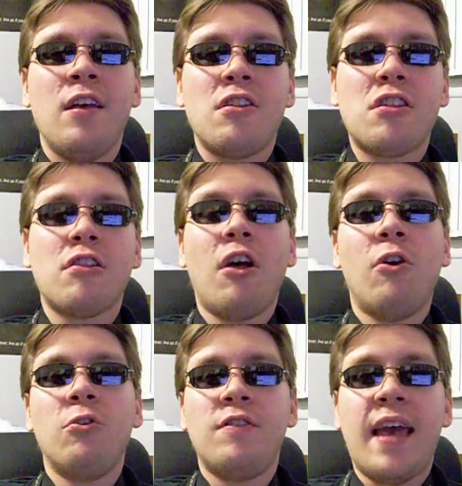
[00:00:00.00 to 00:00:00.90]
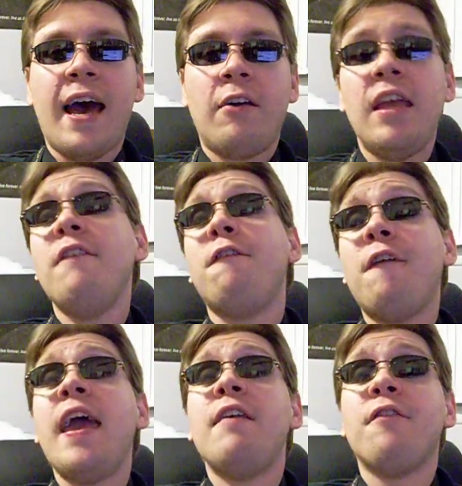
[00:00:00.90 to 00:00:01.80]
slowed down in
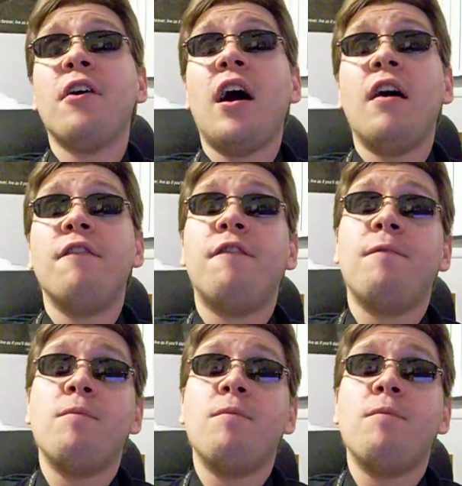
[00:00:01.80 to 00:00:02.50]
favor of